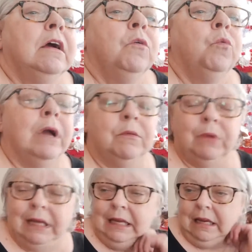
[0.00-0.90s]
when
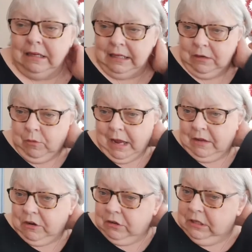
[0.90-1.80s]
we get away
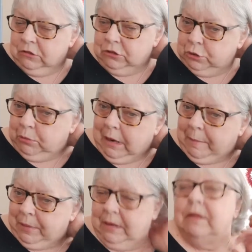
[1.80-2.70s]
on our little
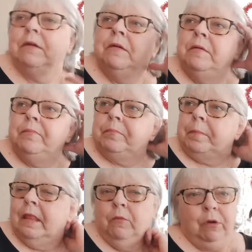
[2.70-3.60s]
trip
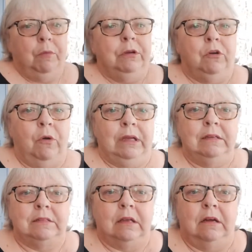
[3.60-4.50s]
where we're going
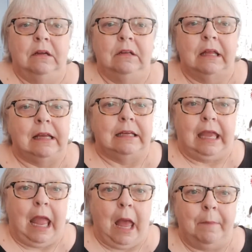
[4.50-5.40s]
is uh, like a
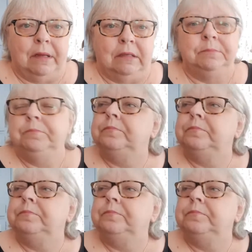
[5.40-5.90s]
cabin.